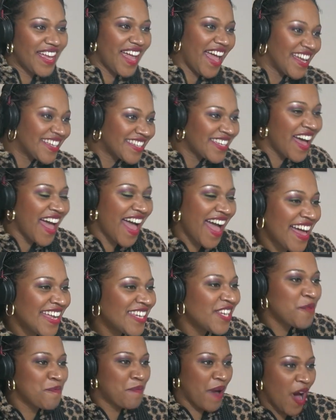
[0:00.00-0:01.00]
Edgar
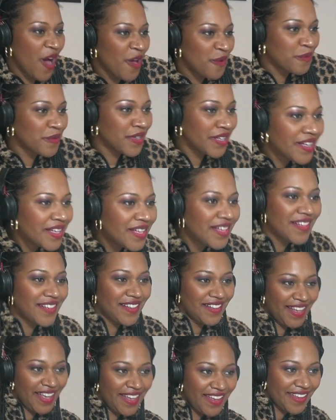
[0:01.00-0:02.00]
Allan Poe.
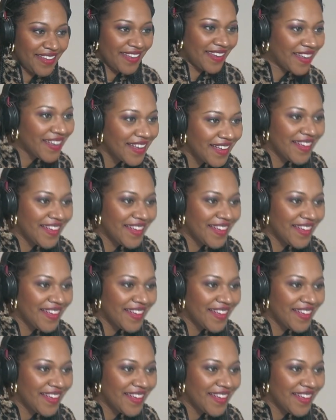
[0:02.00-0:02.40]
Hey.